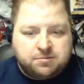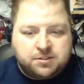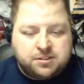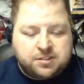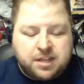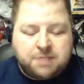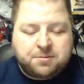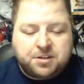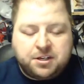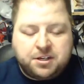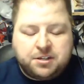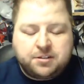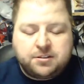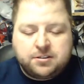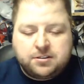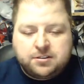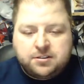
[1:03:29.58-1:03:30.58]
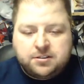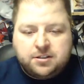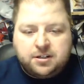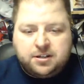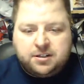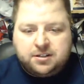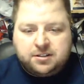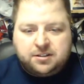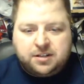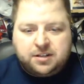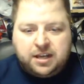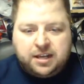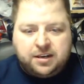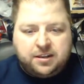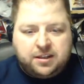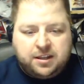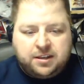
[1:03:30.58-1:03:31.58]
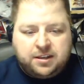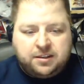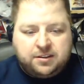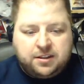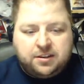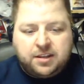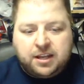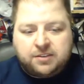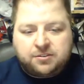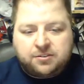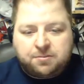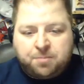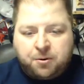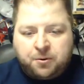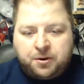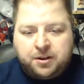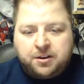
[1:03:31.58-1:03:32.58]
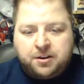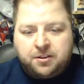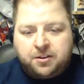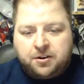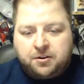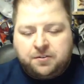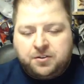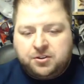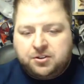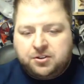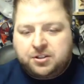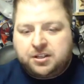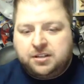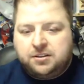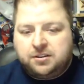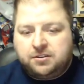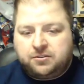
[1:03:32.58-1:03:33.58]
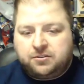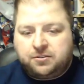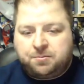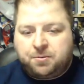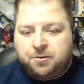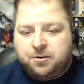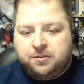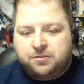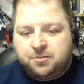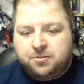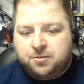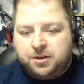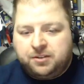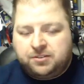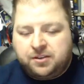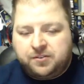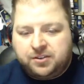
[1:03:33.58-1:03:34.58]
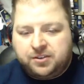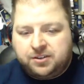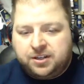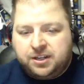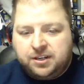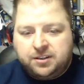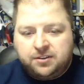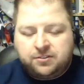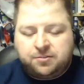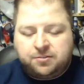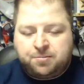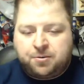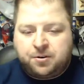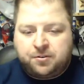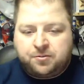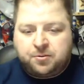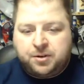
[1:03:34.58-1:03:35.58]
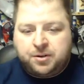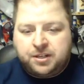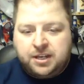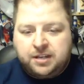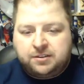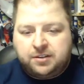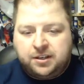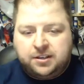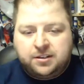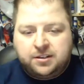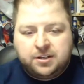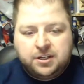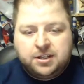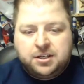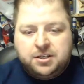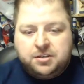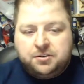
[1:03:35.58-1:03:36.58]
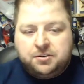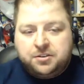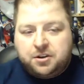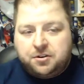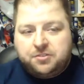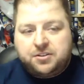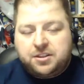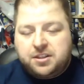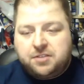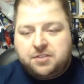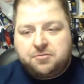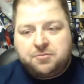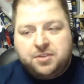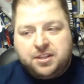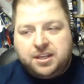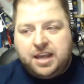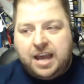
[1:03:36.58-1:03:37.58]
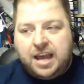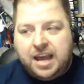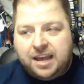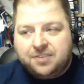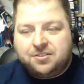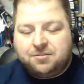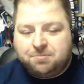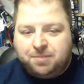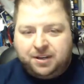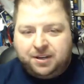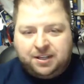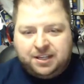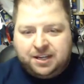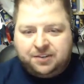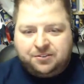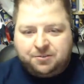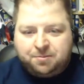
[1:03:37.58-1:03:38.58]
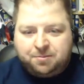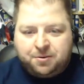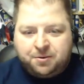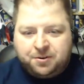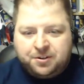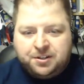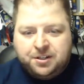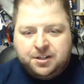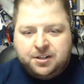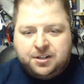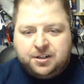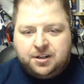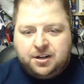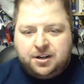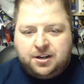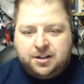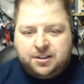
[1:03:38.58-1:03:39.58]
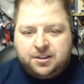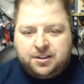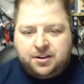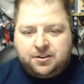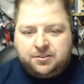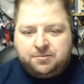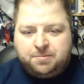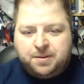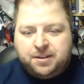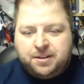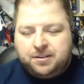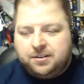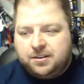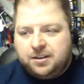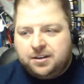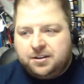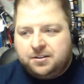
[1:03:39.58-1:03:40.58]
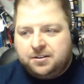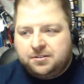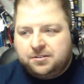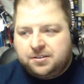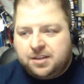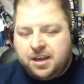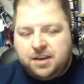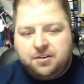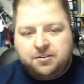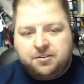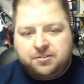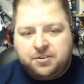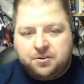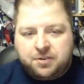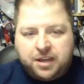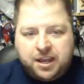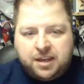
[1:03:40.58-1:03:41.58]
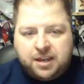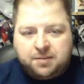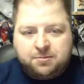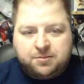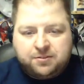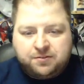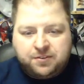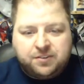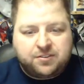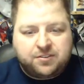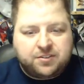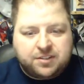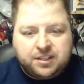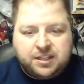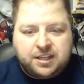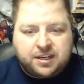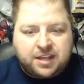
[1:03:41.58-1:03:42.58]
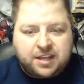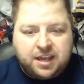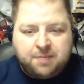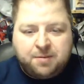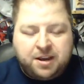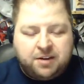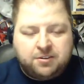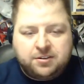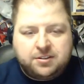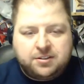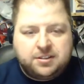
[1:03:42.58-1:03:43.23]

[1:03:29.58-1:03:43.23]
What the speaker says: damn good. And it did get supported, although if you look at the support of 2017 and the support of 2018, you'll notice that there really hasn't been a lot of support. There's been, 10 or so games physically that came out